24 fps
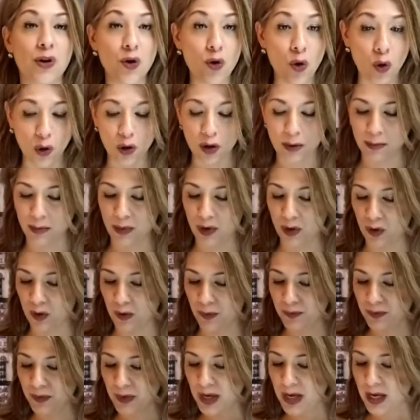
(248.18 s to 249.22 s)

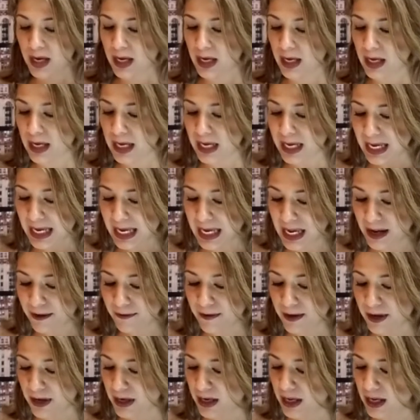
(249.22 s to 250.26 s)
normal,
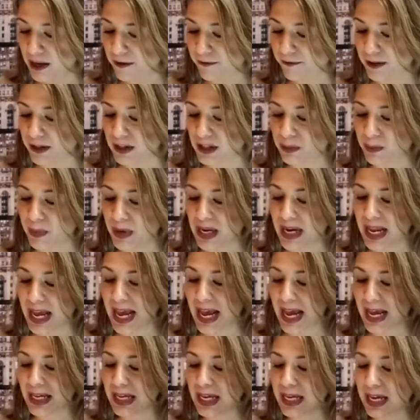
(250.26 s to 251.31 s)
even if it's been
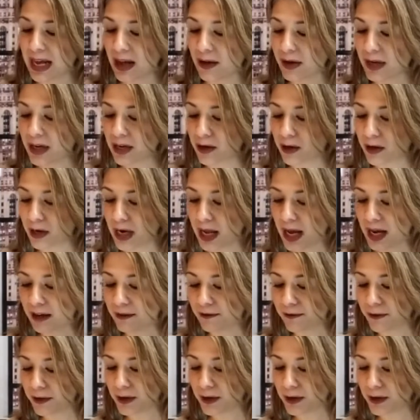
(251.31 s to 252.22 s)
hanging out in your life for